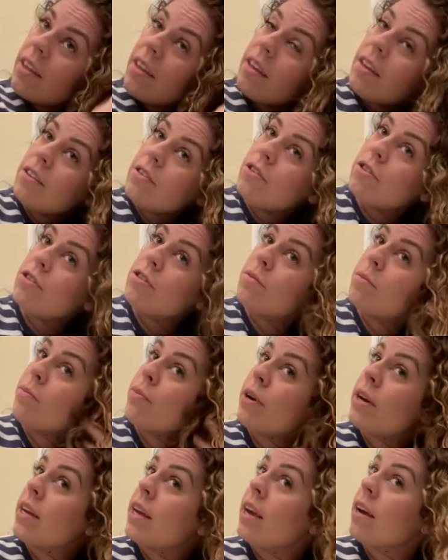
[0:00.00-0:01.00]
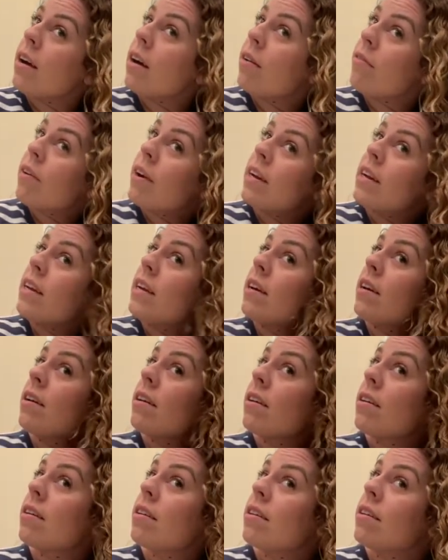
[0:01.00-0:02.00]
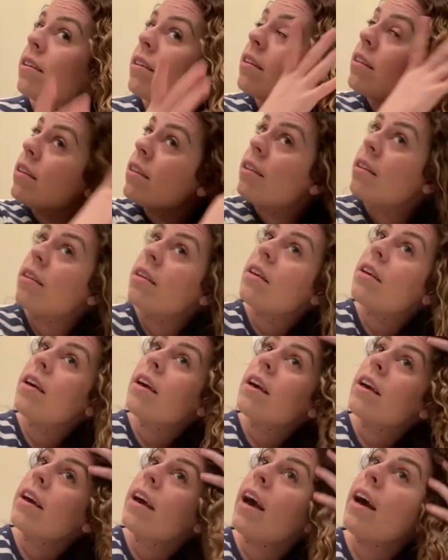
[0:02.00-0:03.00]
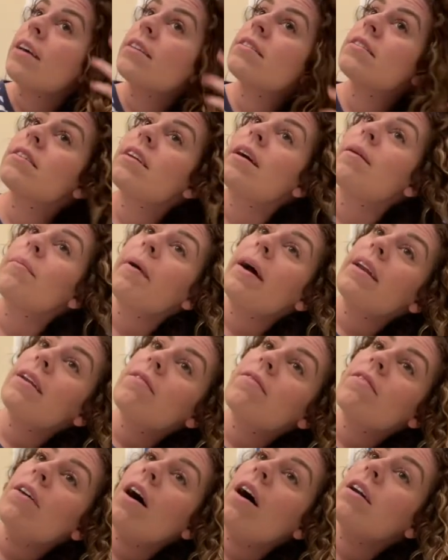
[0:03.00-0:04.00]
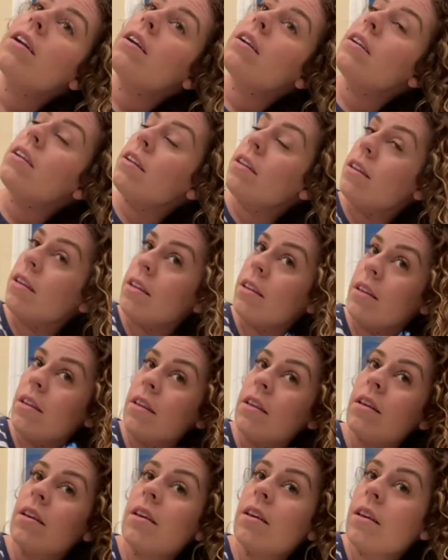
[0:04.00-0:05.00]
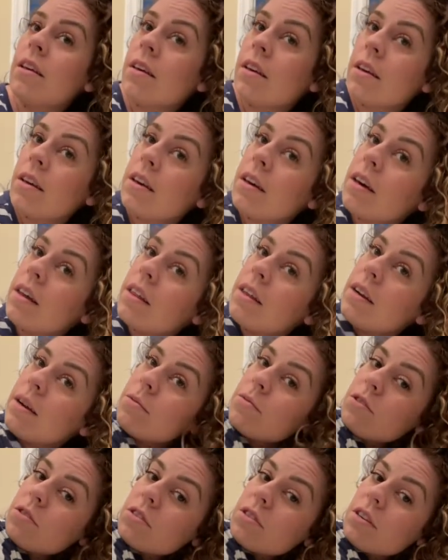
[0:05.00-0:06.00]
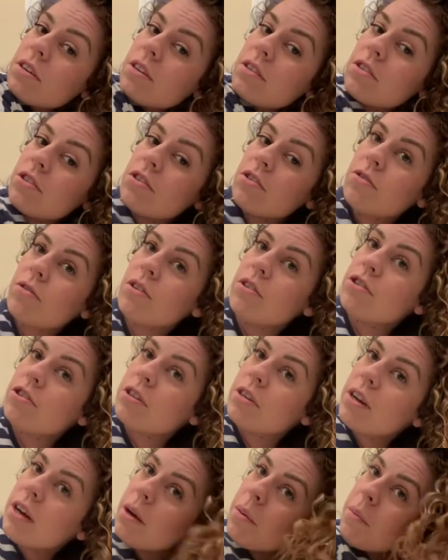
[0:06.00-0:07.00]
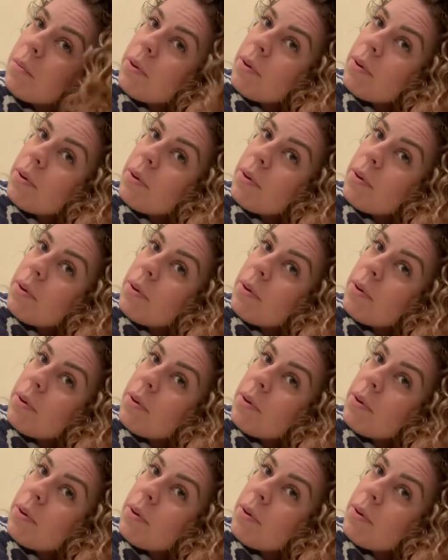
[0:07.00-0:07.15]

just breaking off any cast that I might have gotten, and then I'm just gonna scrunch it up.